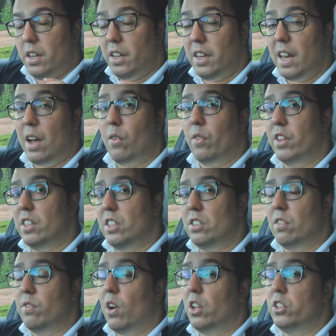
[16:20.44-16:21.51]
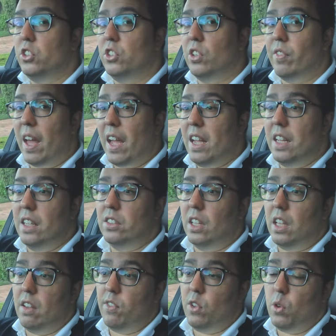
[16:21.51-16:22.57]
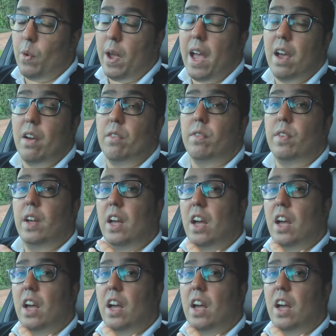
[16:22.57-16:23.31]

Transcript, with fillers: Now, the disadvantage of that is if you have